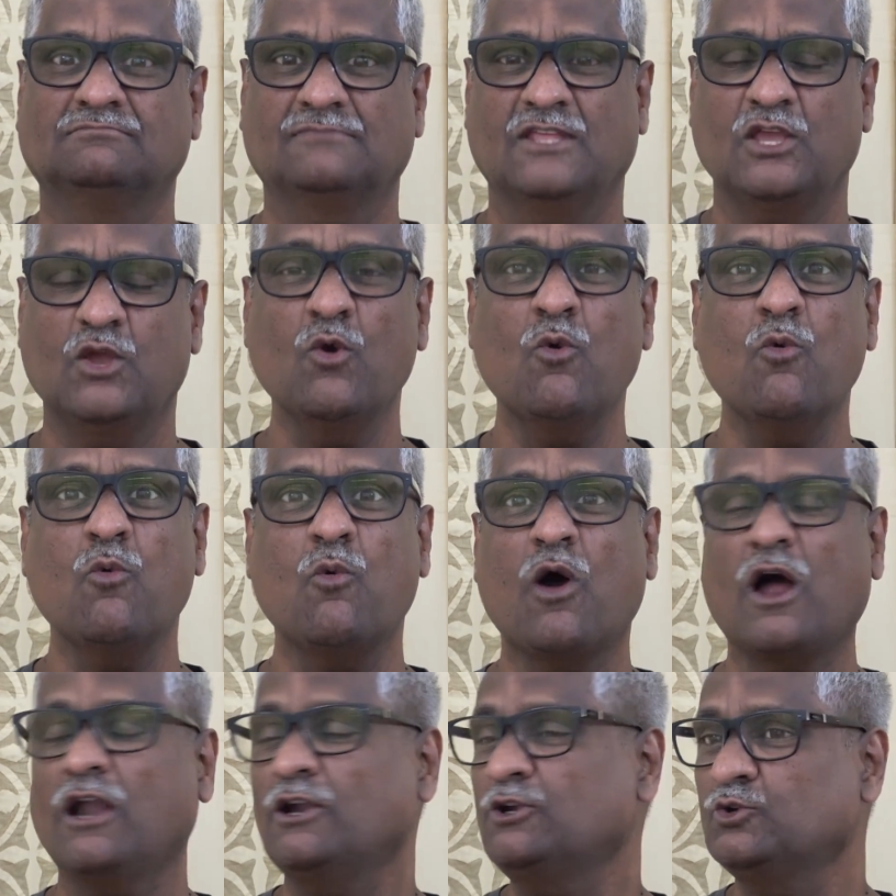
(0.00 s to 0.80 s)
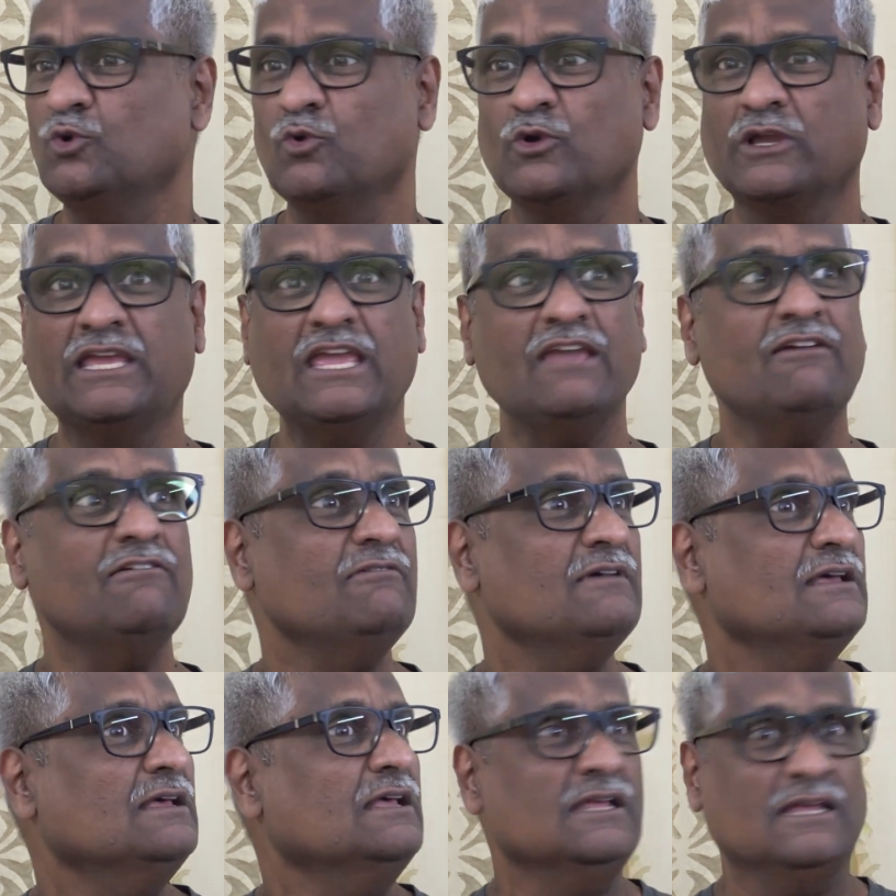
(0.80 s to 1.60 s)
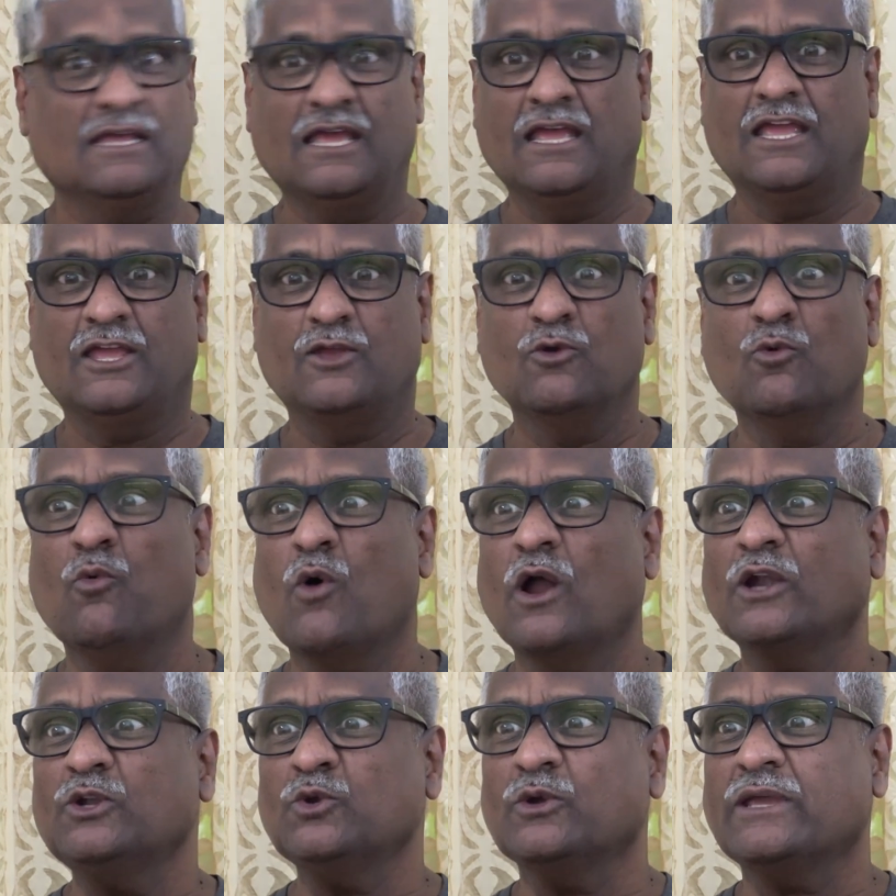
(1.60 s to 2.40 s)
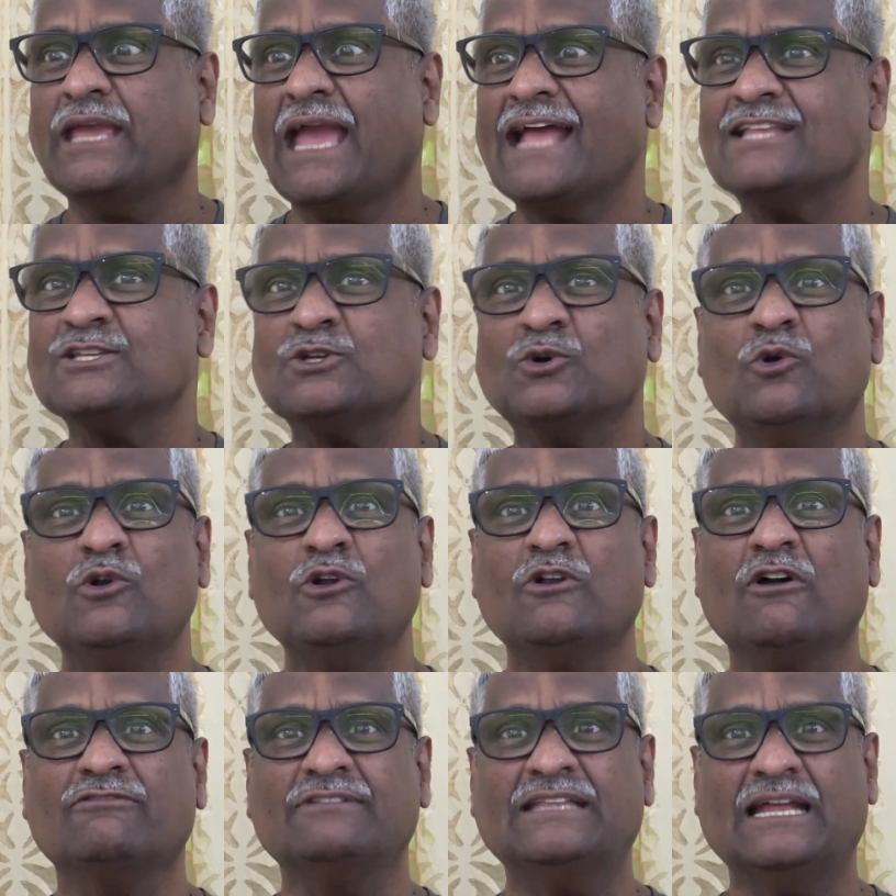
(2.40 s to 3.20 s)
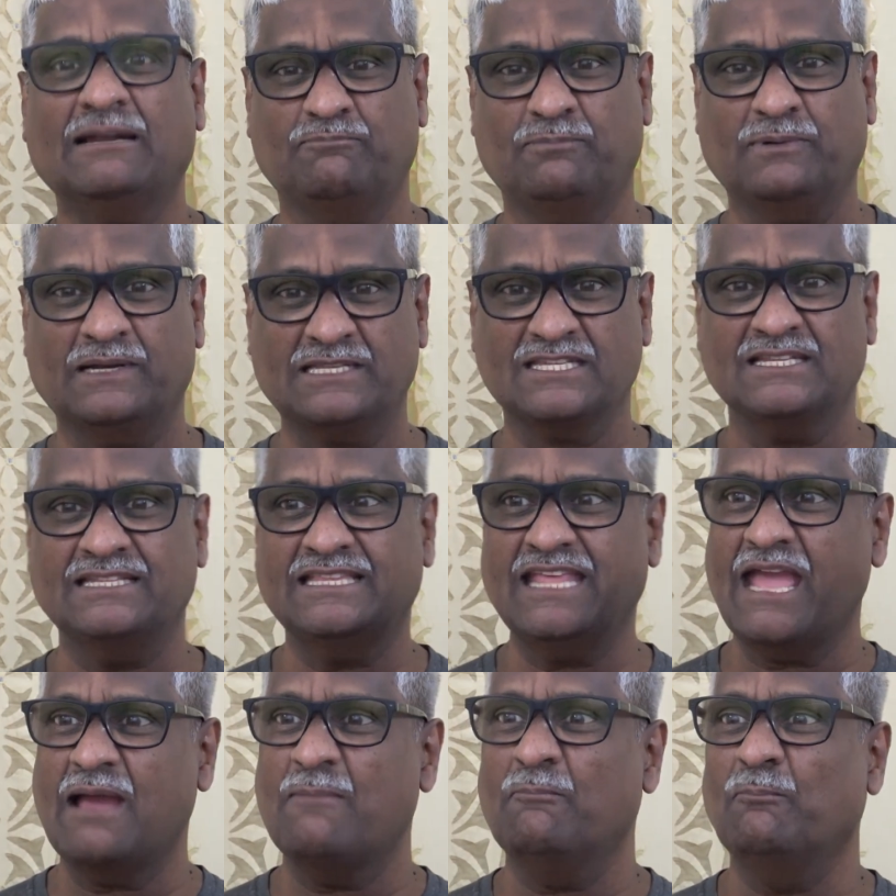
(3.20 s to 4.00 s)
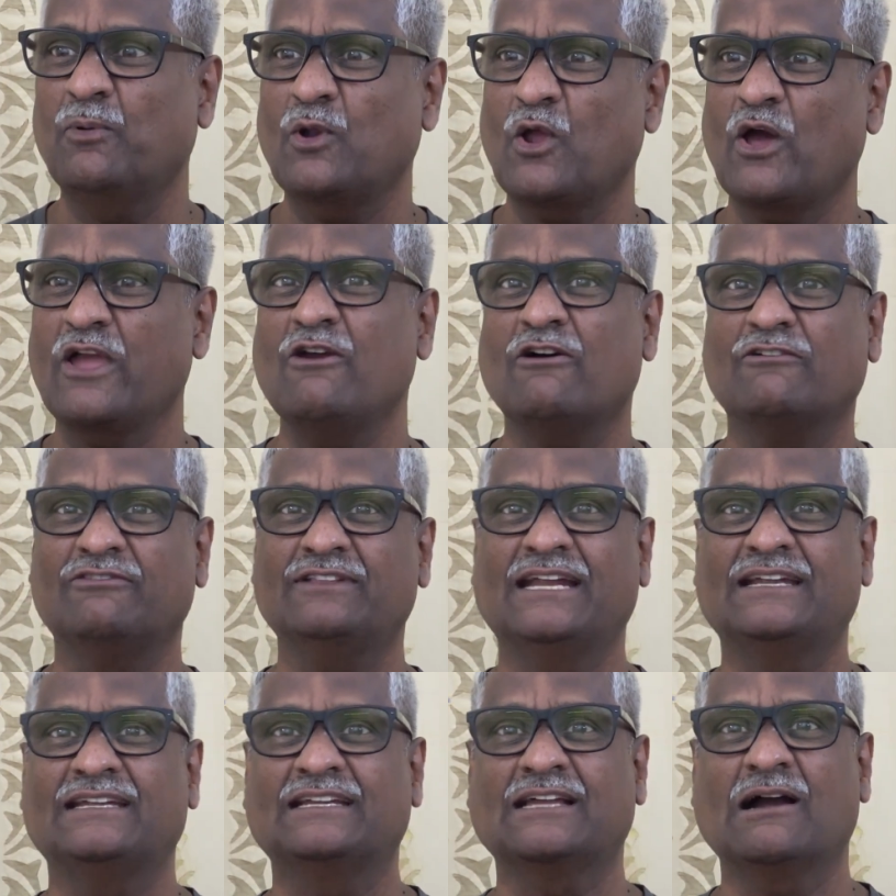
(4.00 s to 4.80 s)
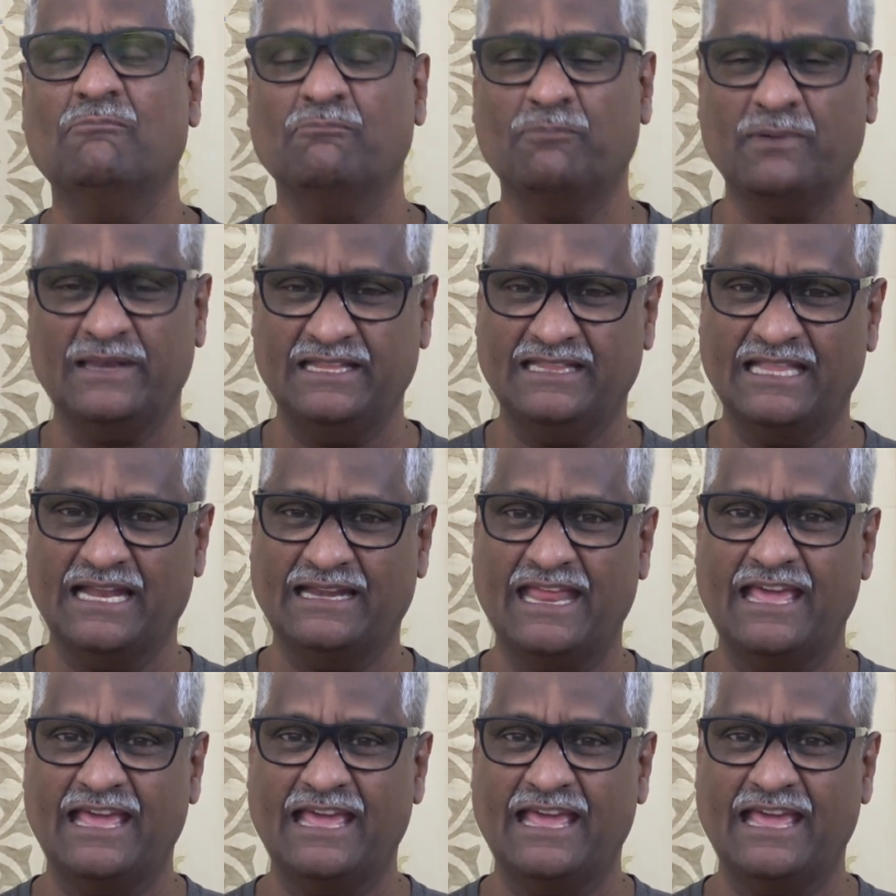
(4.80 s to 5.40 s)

You want to catch hold of that person, the employee of that company, that